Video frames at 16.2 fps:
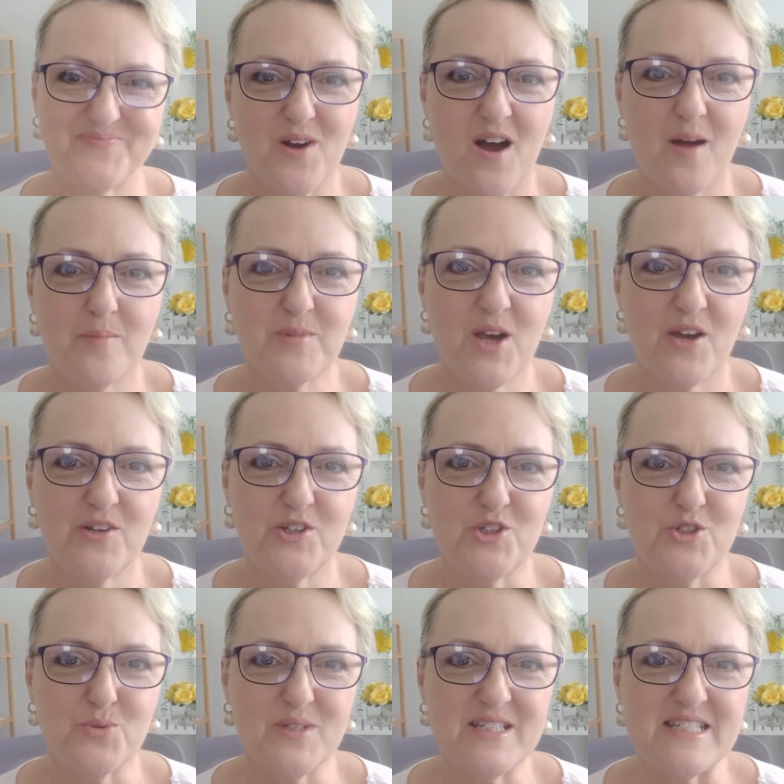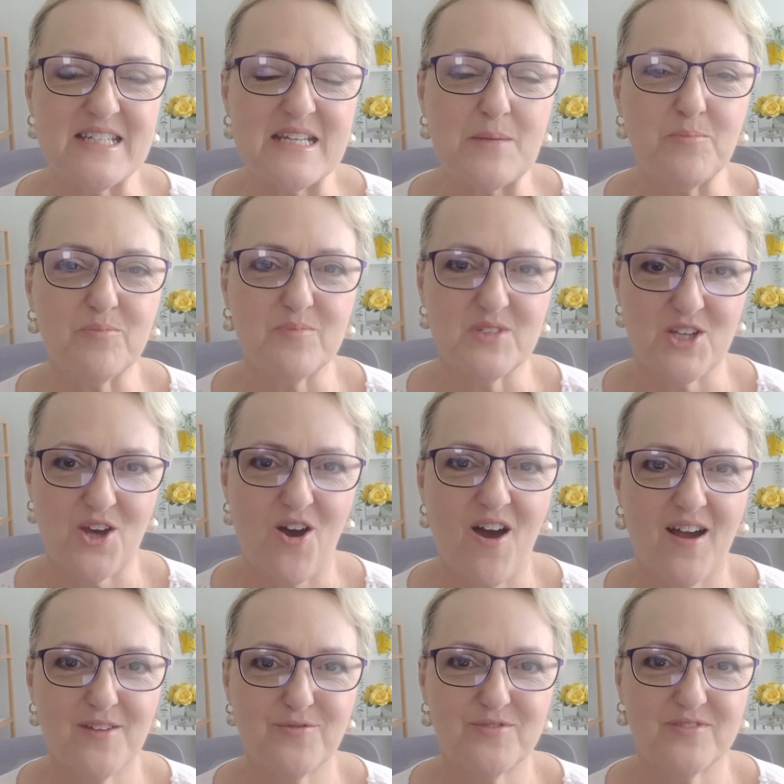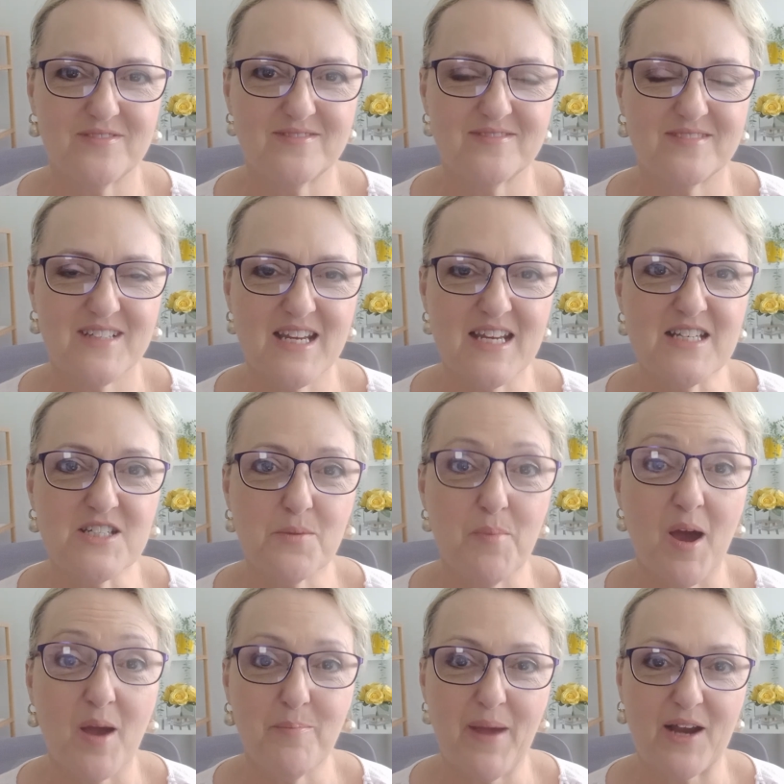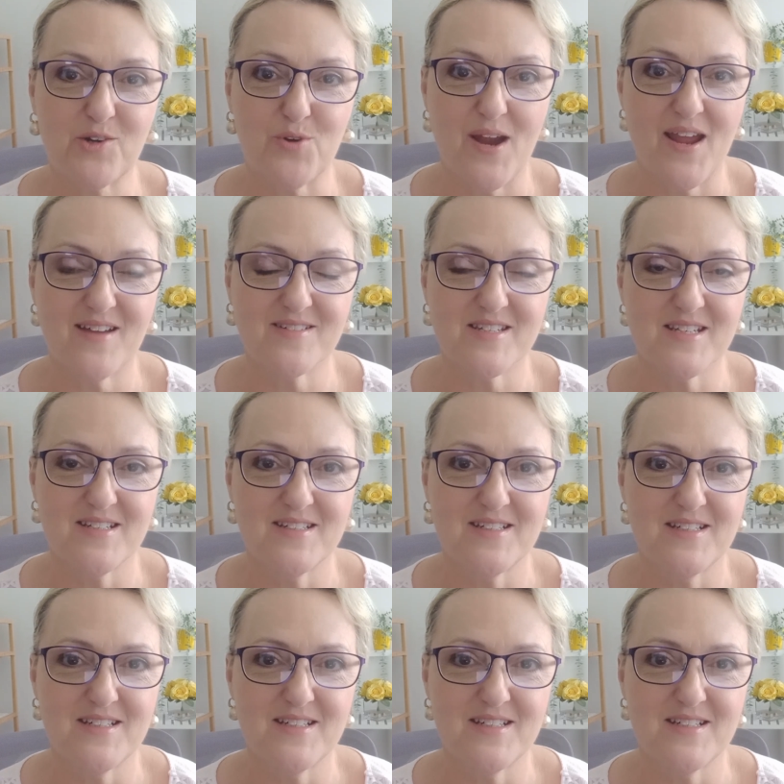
I'm going to do a deep dive into my background